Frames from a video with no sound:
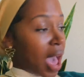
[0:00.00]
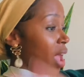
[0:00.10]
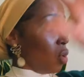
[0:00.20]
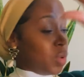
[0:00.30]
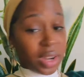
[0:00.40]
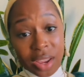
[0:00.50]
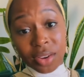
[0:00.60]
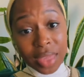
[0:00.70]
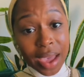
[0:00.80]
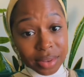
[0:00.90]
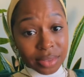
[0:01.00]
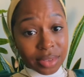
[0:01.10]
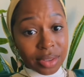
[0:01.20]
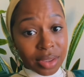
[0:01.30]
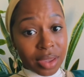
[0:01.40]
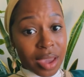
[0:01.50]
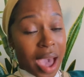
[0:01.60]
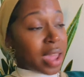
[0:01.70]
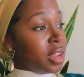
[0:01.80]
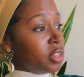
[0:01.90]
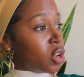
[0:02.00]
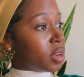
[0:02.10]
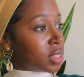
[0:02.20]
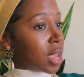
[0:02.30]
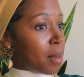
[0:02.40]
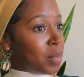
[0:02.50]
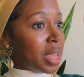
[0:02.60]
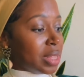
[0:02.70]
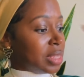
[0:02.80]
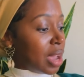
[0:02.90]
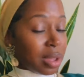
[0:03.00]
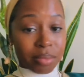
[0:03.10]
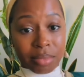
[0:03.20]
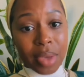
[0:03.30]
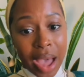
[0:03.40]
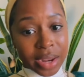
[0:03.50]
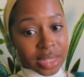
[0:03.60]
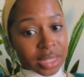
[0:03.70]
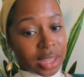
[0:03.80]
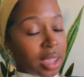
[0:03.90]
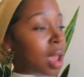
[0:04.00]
I don't want to hear that. I need y'all to stop being dumb, honestly.